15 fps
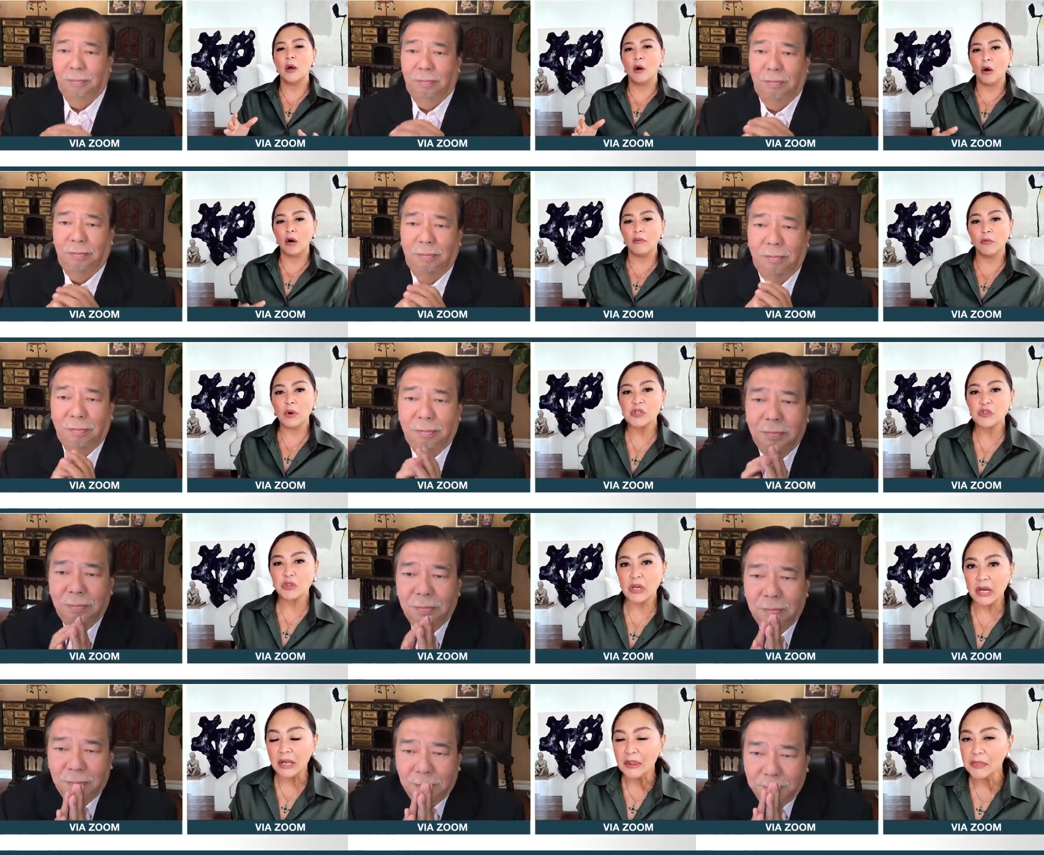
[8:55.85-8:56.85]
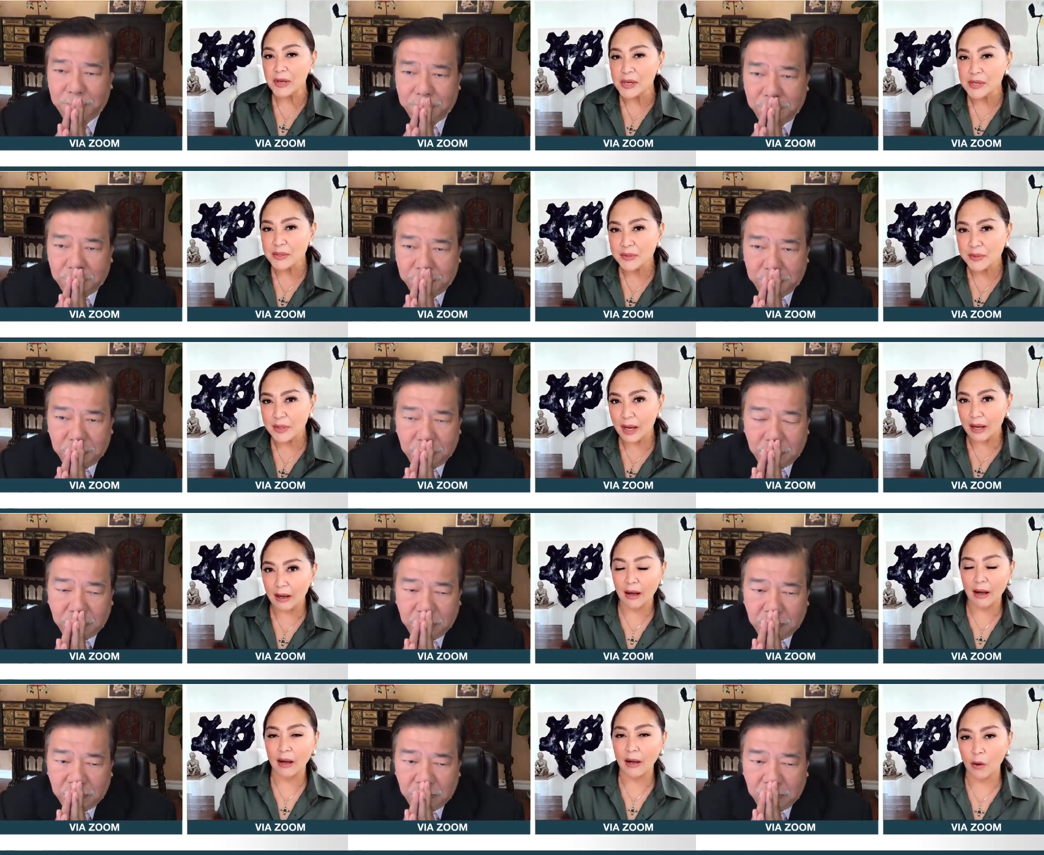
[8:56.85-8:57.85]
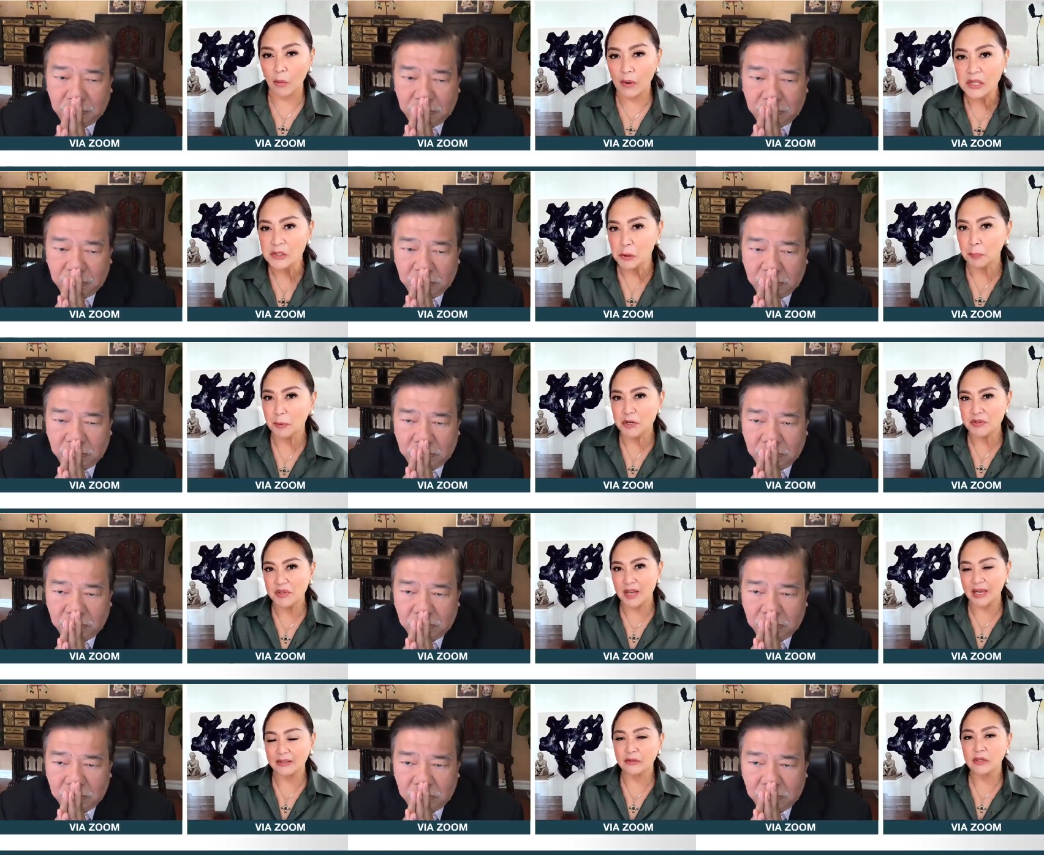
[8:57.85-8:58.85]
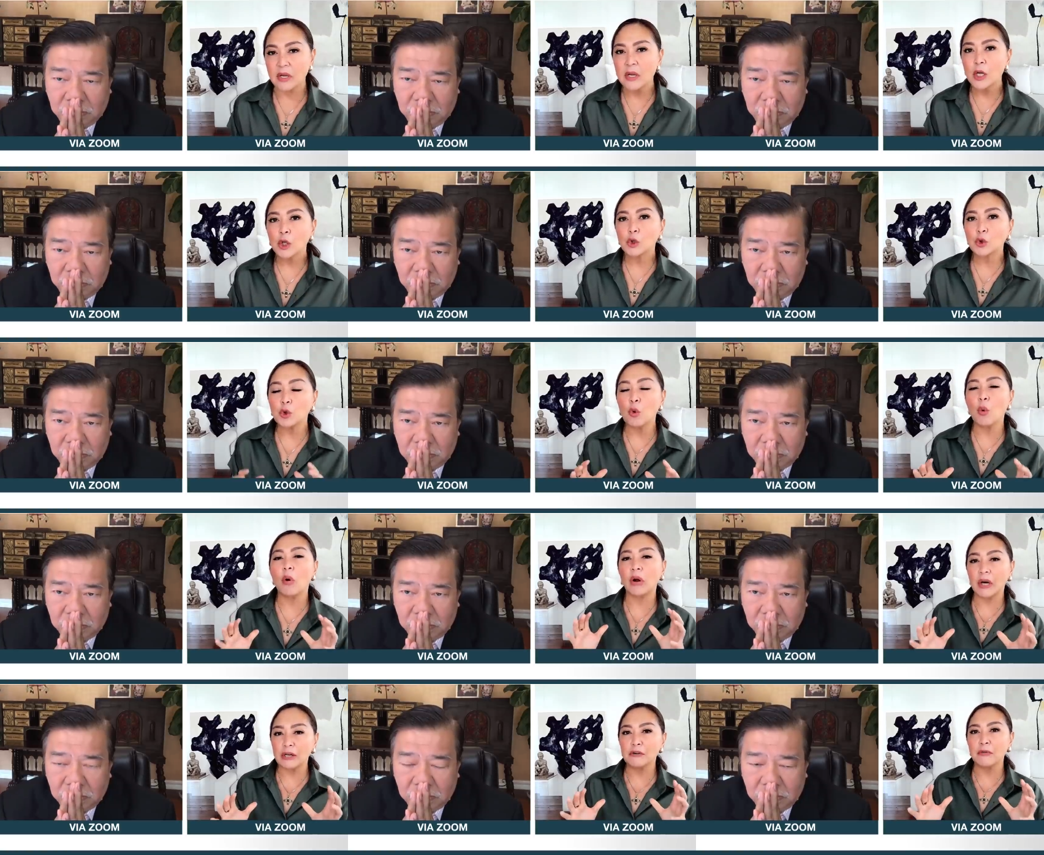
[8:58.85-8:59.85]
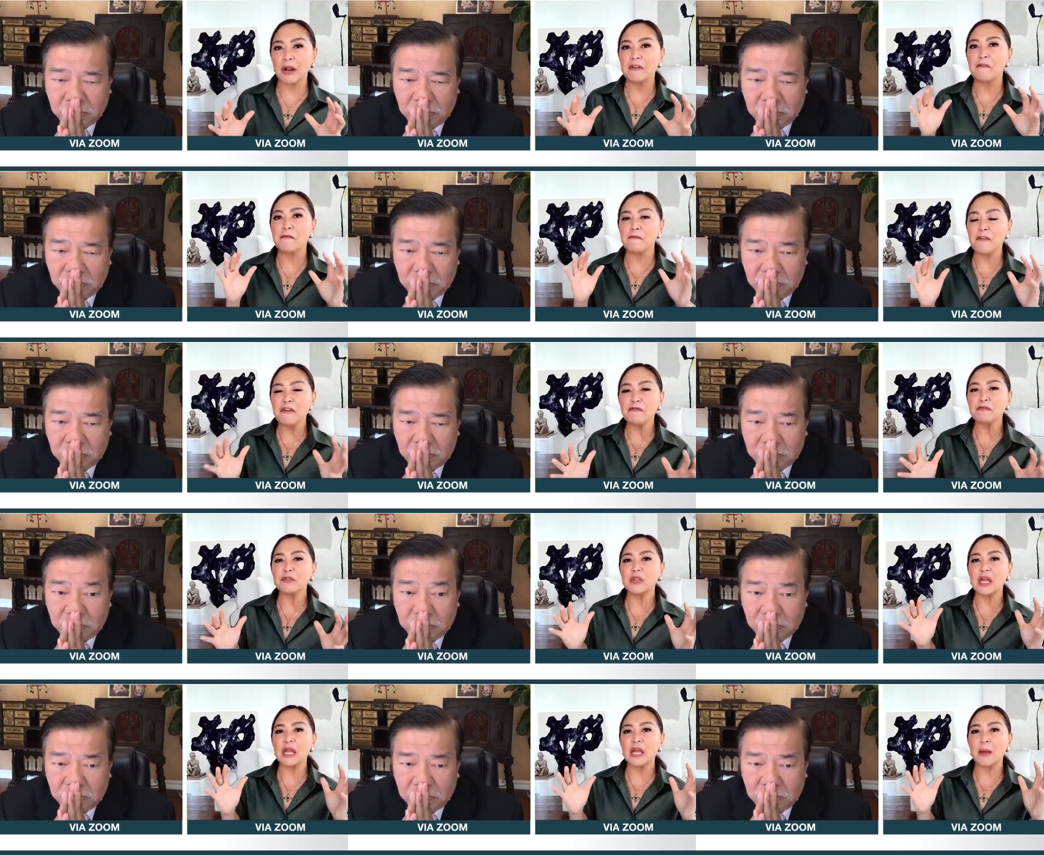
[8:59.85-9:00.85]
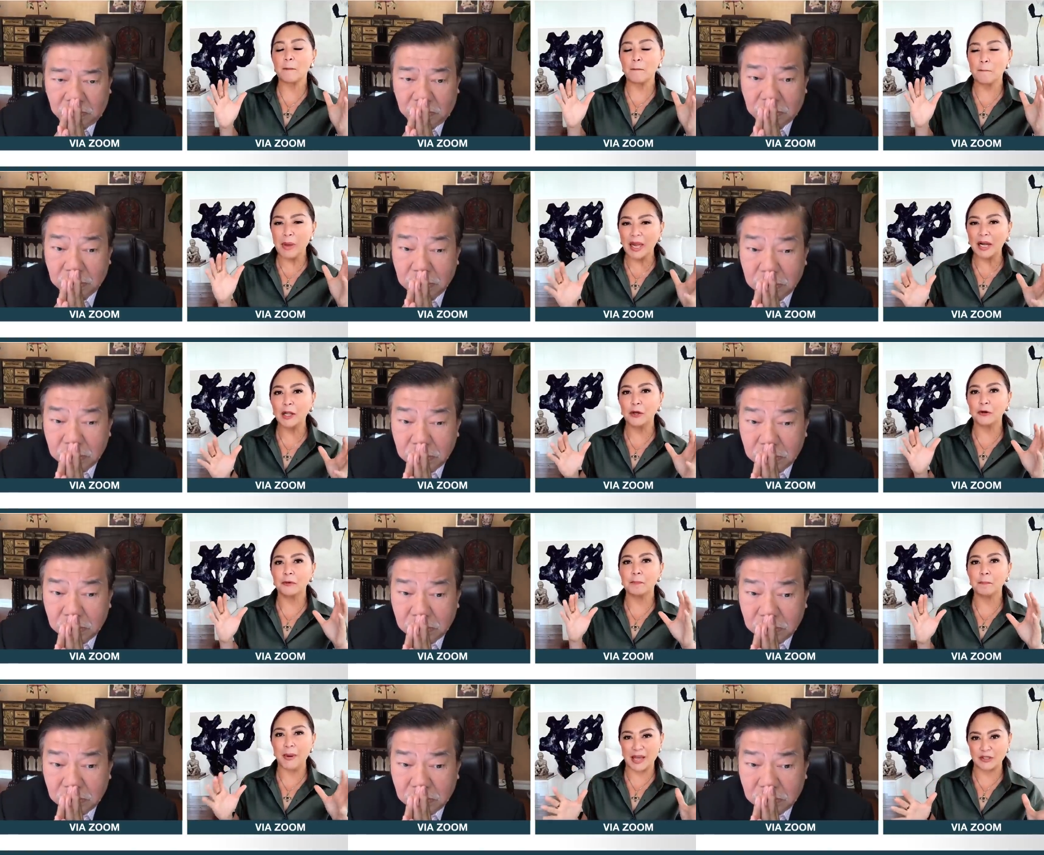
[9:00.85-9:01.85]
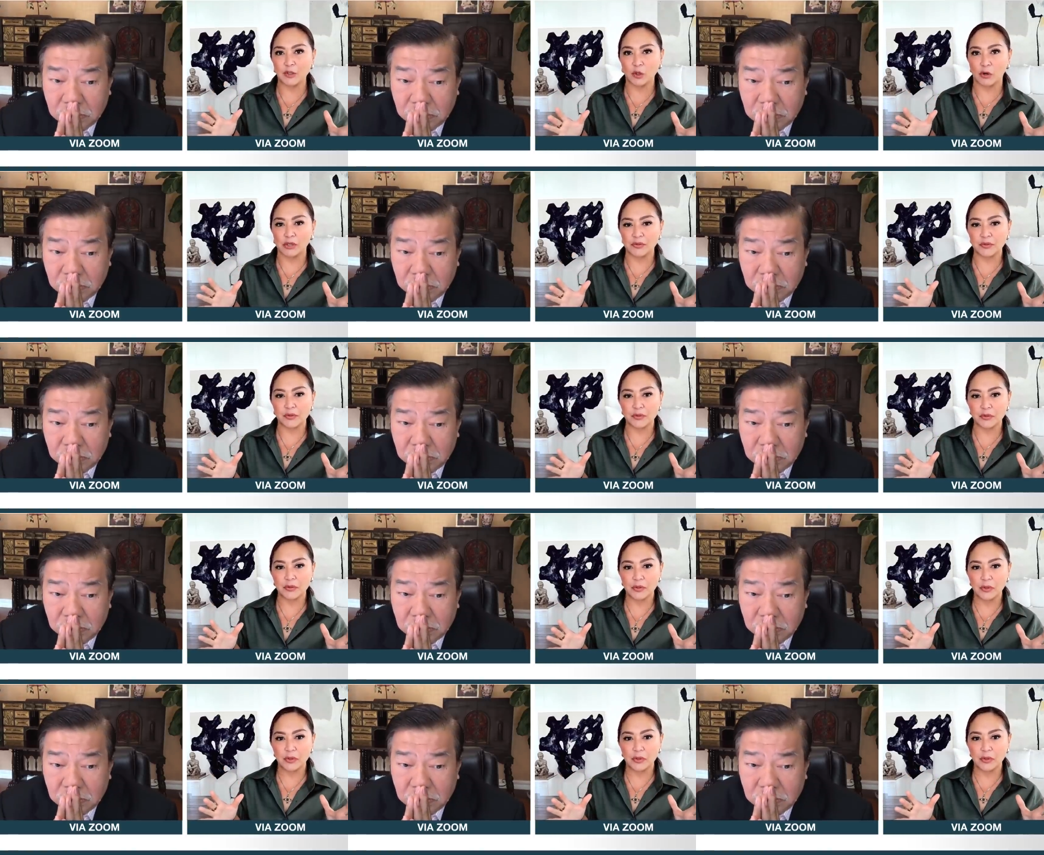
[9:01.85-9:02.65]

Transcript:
Speaker 1: of which health is uh, going to present 250 billion pesos